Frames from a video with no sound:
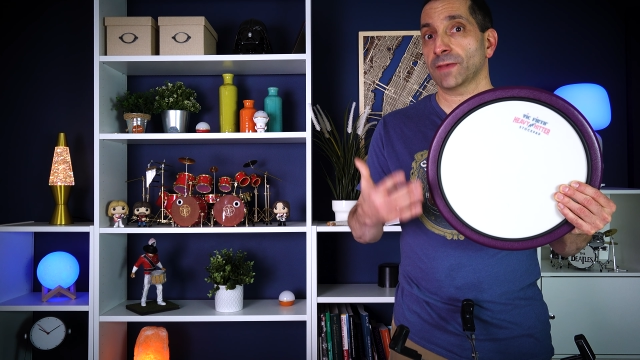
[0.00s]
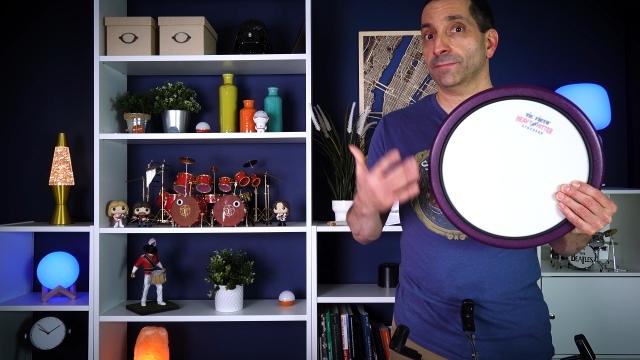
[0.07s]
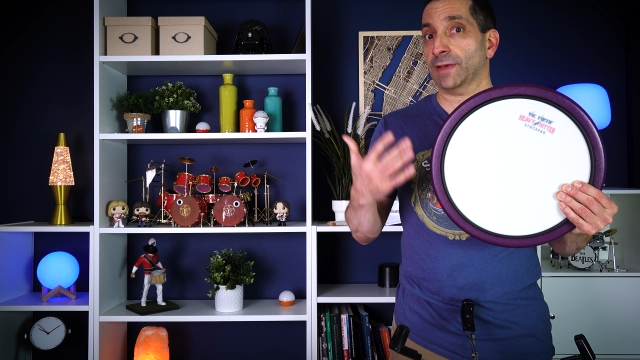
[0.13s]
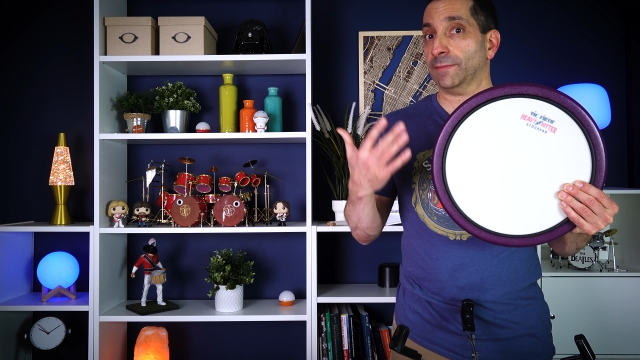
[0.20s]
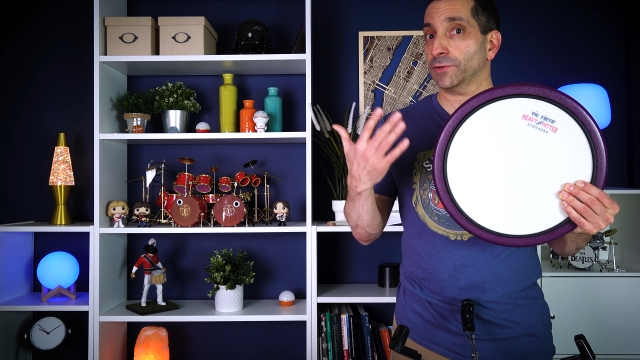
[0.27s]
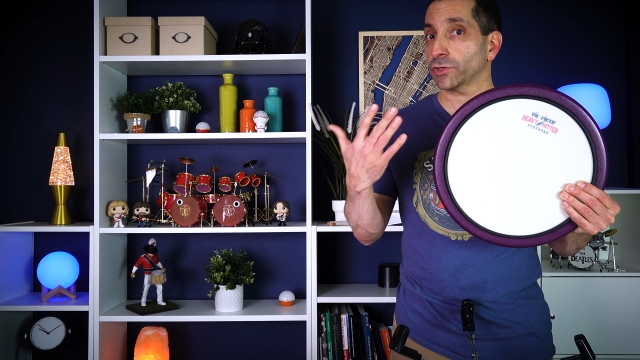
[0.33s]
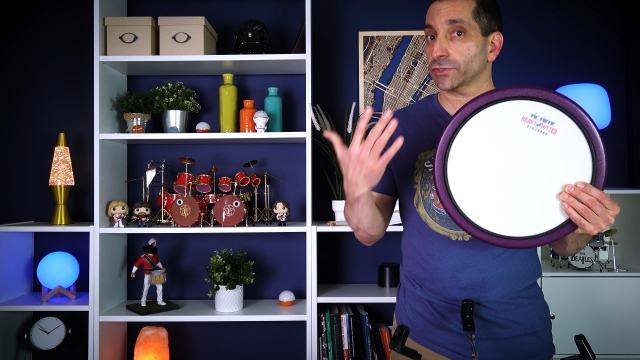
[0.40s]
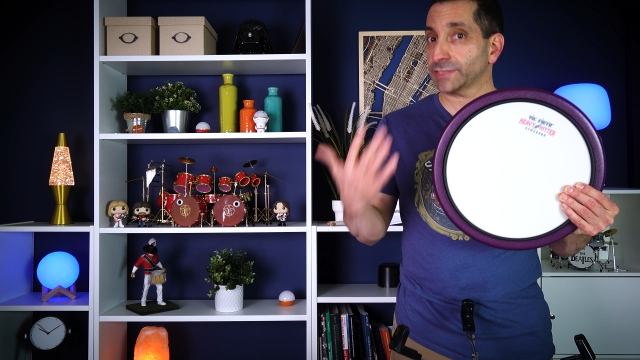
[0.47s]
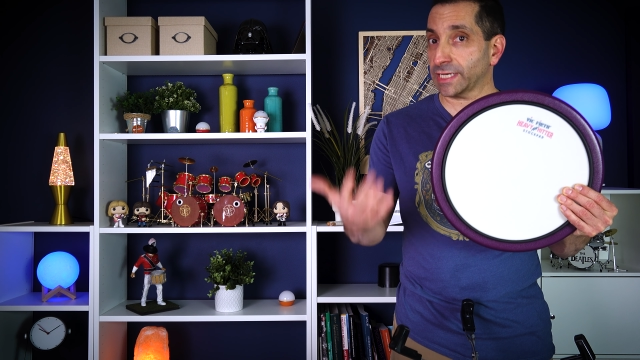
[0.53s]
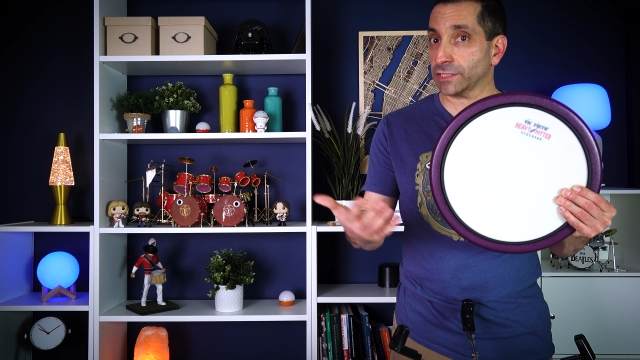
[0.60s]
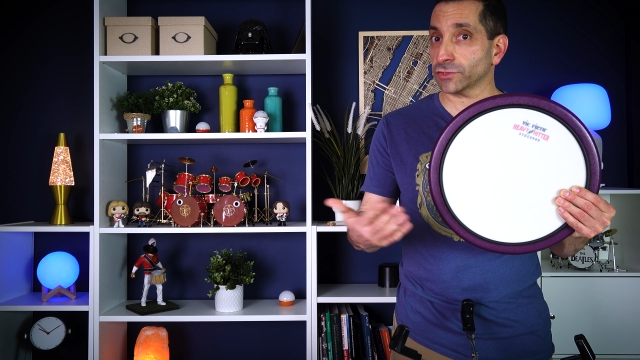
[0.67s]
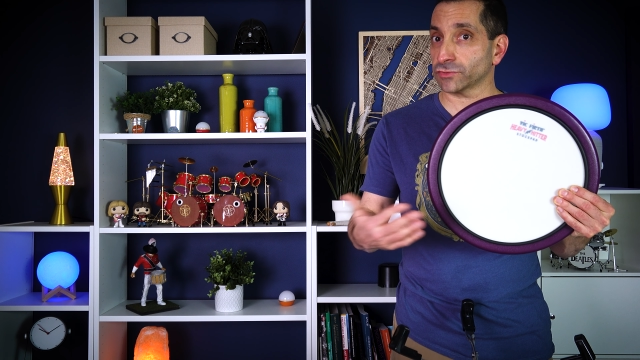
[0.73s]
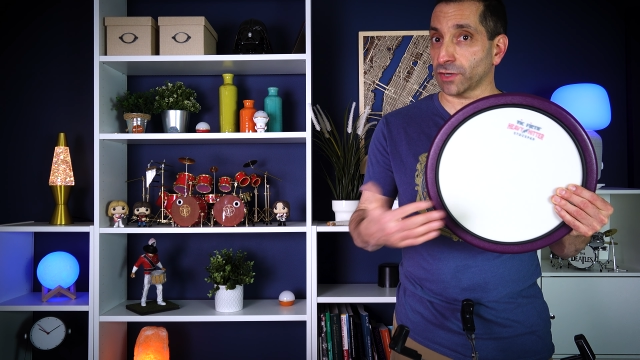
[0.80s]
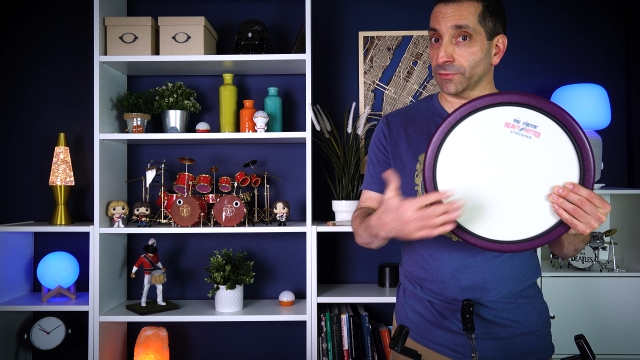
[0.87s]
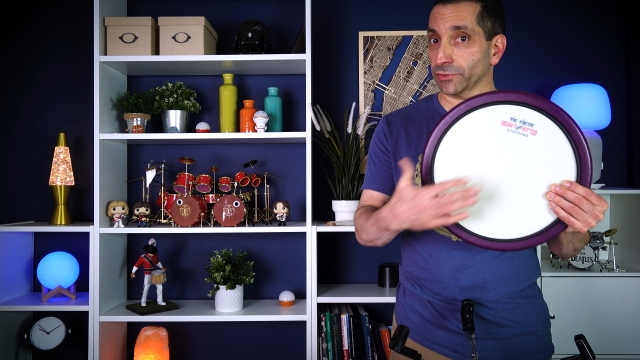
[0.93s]
Maybe you're a
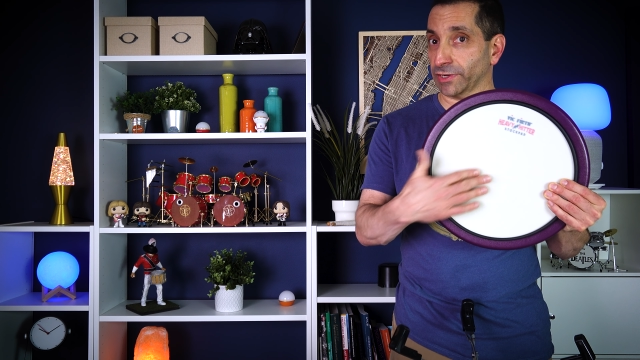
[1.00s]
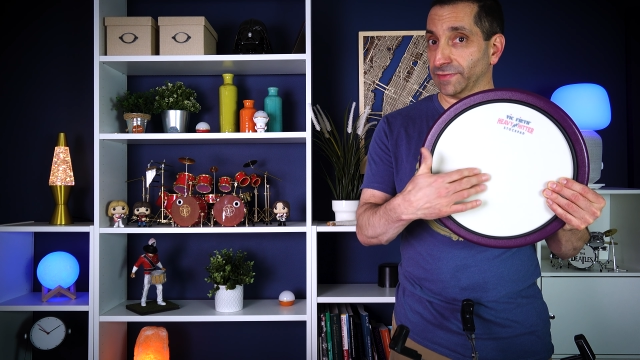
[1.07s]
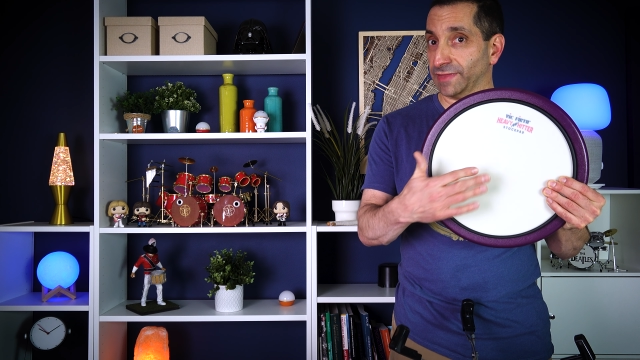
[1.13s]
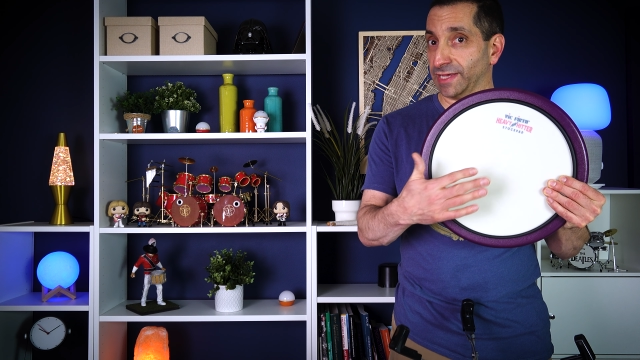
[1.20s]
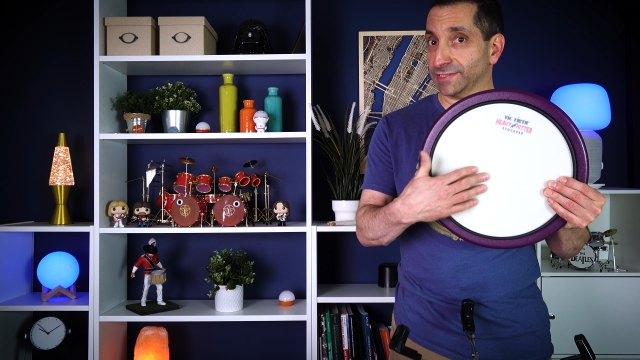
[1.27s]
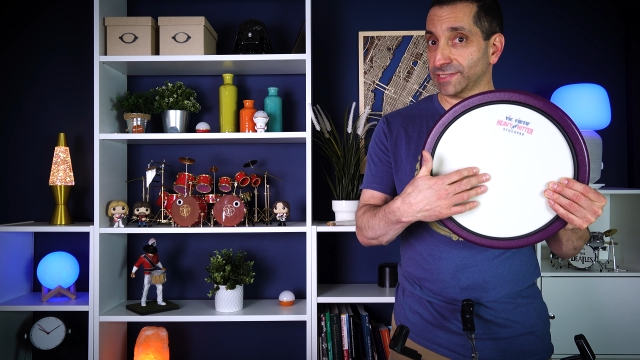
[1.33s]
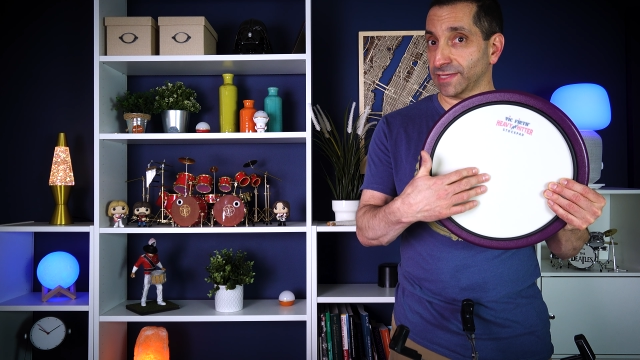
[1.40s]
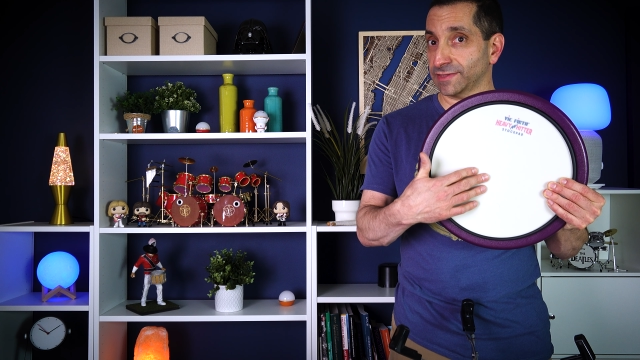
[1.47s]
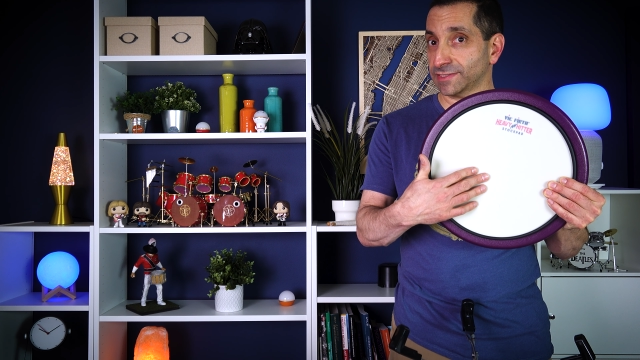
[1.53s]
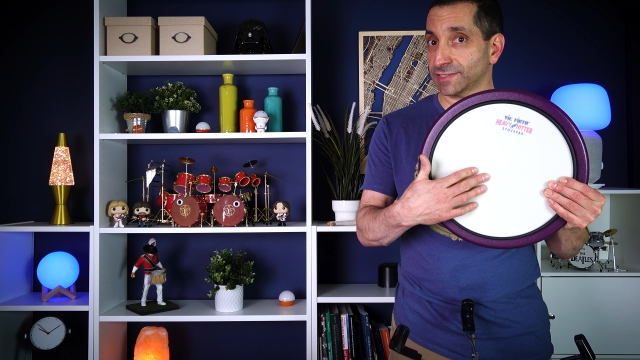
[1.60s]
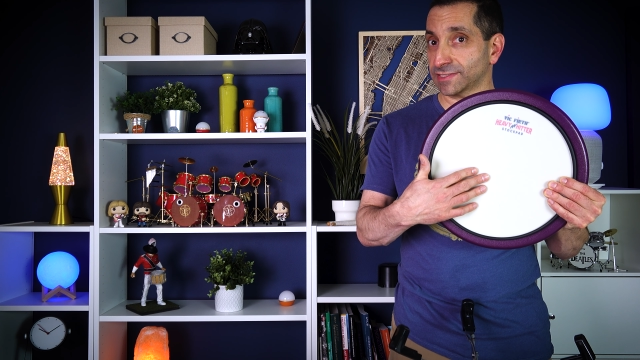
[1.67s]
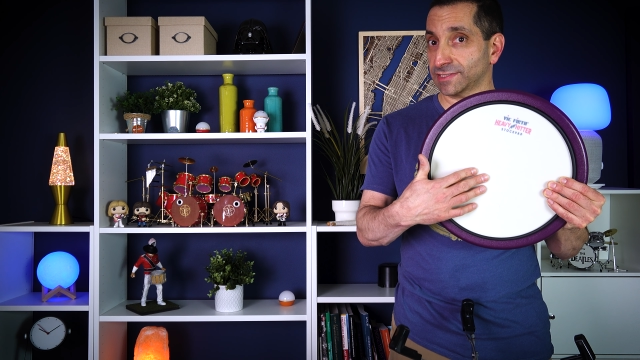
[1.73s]
tenor drummer, and they say this